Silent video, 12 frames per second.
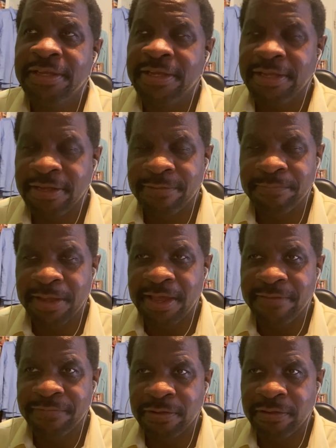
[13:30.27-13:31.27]
I
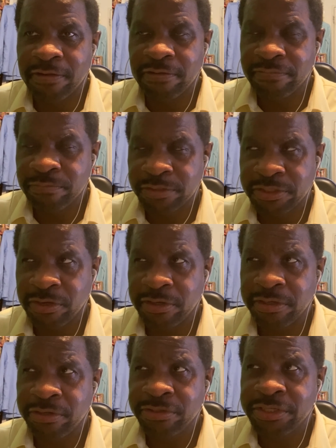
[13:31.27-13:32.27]
have all
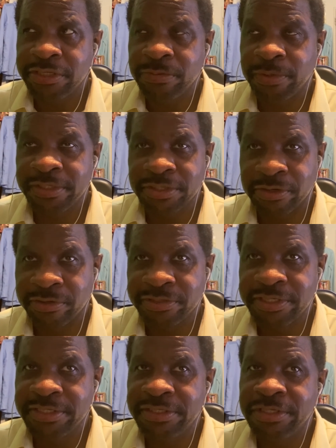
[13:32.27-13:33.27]
Stargirl Season 1, Stargirl
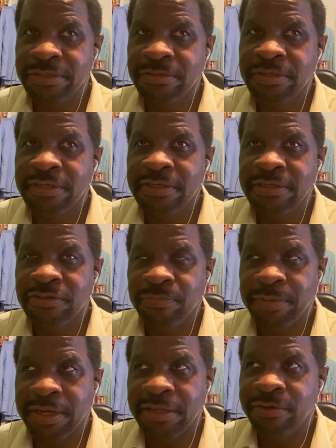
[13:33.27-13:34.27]
Season 2,
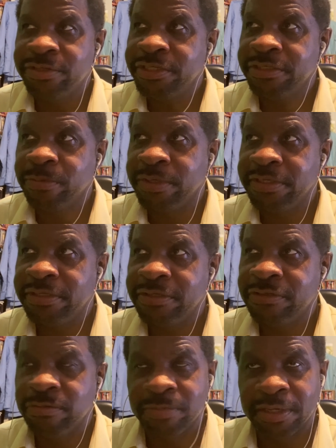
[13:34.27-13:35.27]
Superman and Lois Season 1,
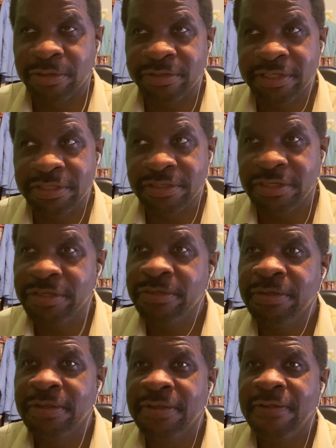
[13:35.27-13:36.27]
Superman and Lois Season 2.
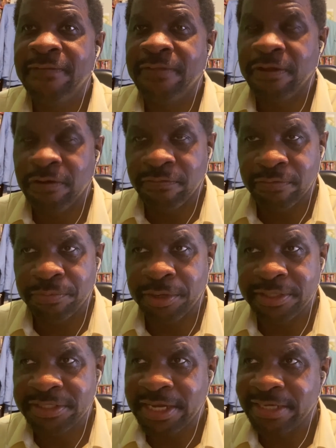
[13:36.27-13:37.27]
All four
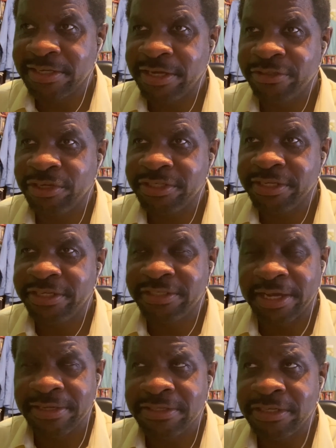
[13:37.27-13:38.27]
parts of Zack Snyder's Justice League,
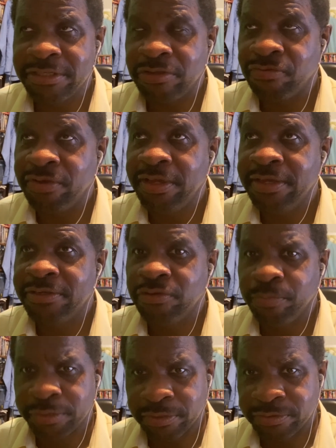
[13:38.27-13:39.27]
Titan Season 3,
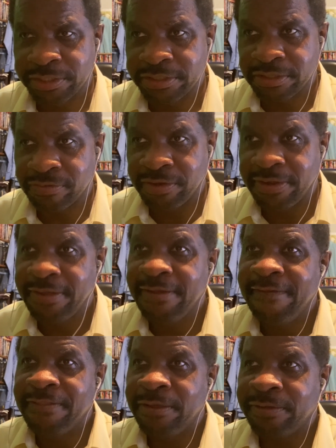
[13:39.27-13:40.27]
Doom Patrol Season 3.
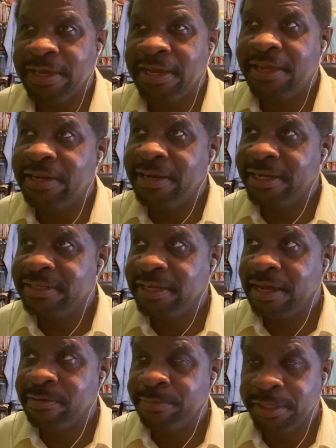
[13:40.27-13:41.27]
Okay, and the next thing
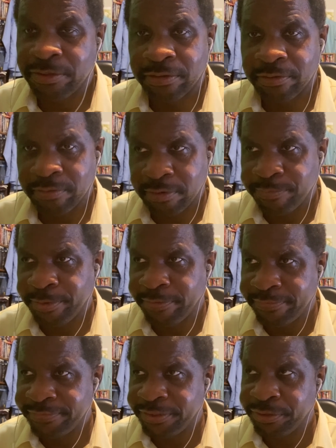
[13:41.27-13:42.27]
I'm going to be
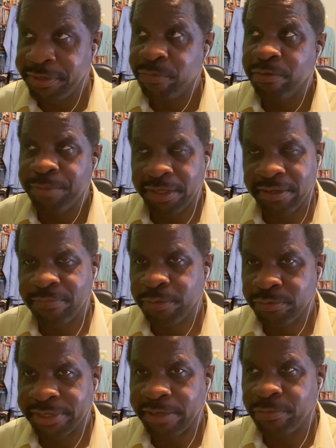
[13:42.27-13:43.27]
reviewing will be
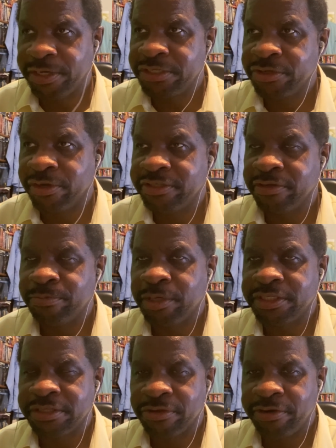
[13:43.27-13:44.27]
Moon Knight when it starts on
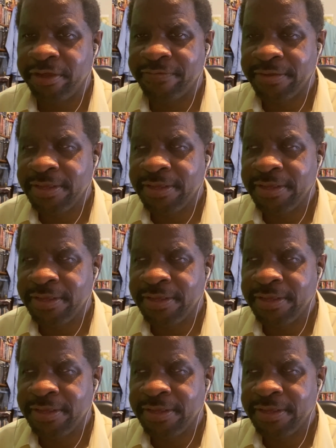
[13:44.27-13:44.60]
March 30th.